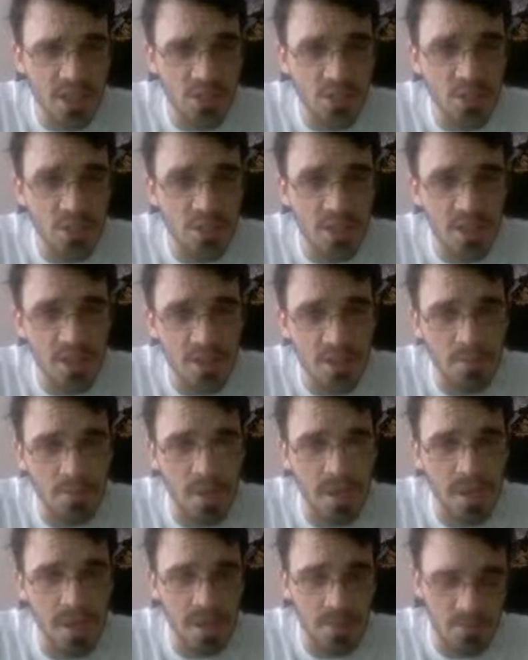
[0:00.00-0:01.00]
chance when you get to
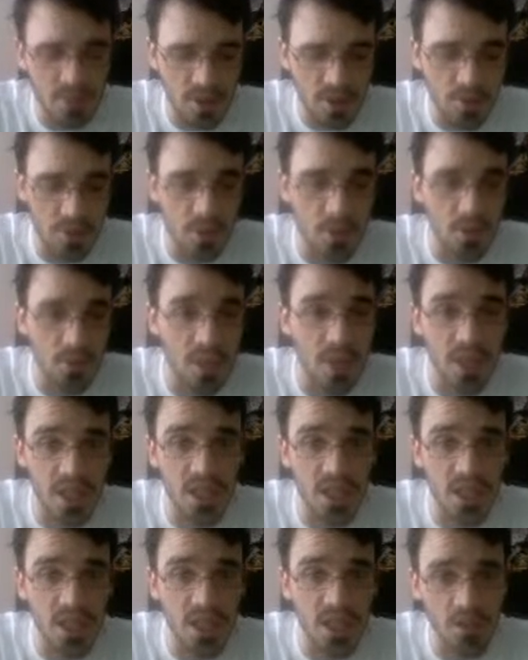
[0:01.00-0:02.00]
play him, you're
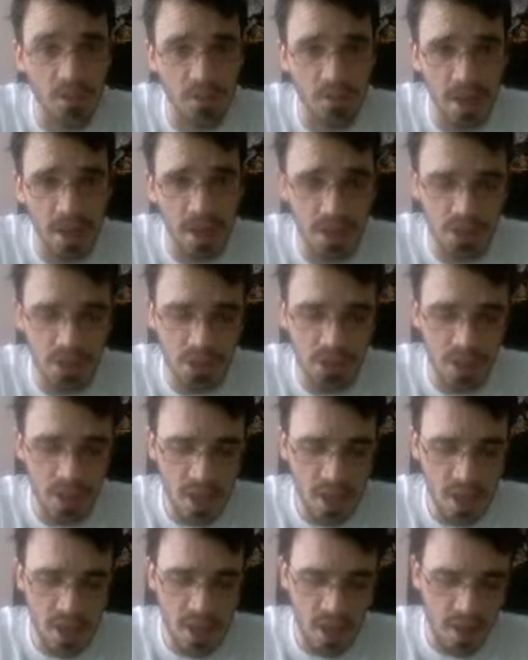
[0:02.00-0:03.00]
within lethal range.